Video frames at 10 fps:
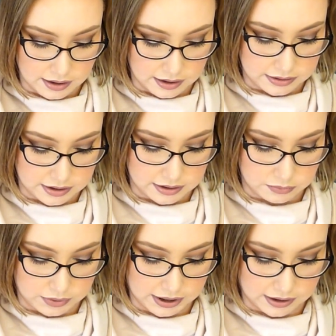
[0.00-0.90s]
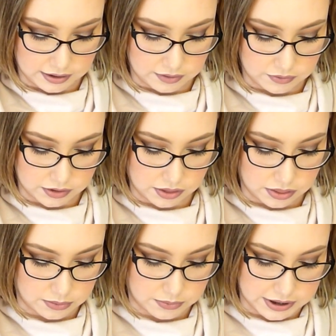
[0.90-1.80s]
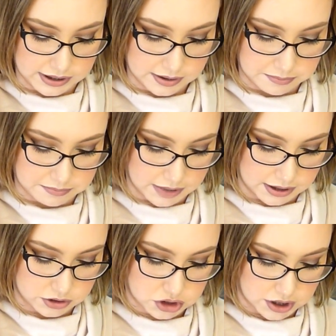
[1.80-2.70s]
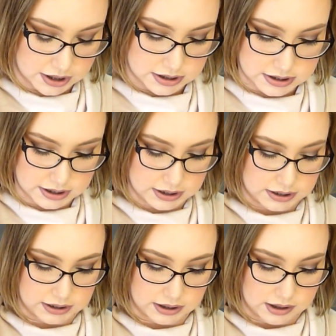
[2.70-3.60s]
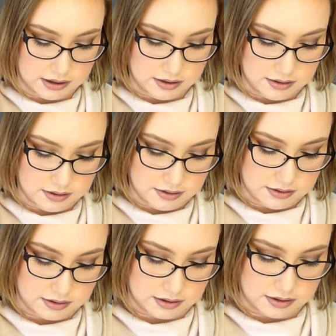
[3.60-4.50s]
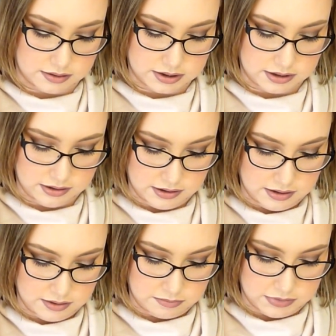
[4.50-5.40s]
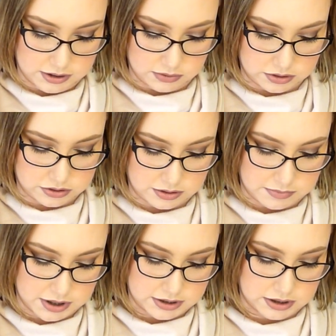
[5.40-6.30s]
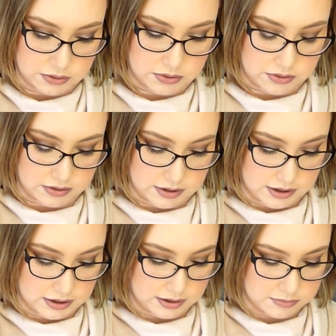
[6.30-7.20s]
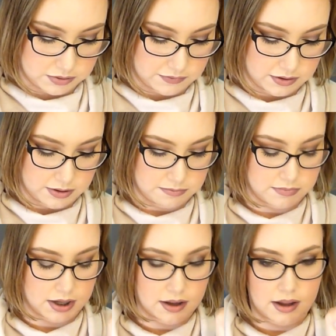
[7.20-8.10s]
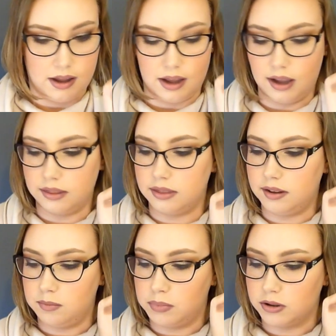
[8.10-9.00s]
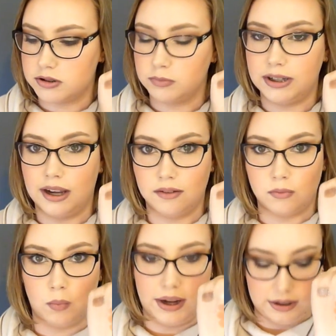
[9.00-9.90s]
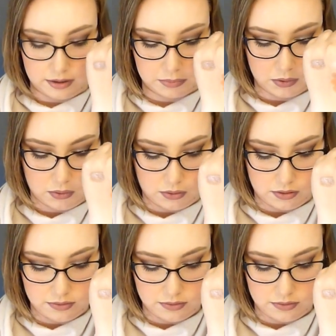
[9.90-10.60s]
And then we have 3 matte shades here. Let me swatch them and tell you the names of them. At the bottom we have Wake Up Call.